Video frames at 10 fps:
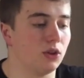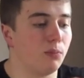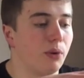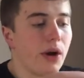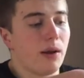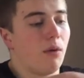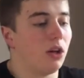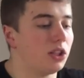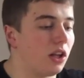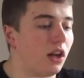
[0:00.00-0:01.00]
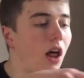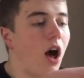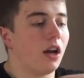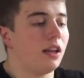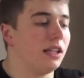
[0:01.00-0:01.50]
So pretty much a
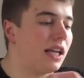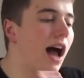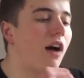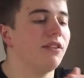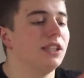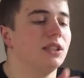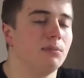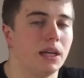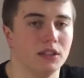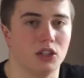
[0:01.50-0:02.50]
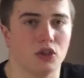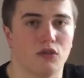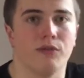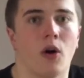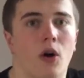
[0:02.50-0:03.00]
lot of this, half of this meal is just
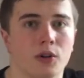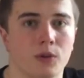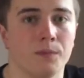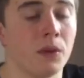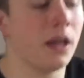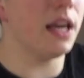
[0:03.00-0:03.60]
volume.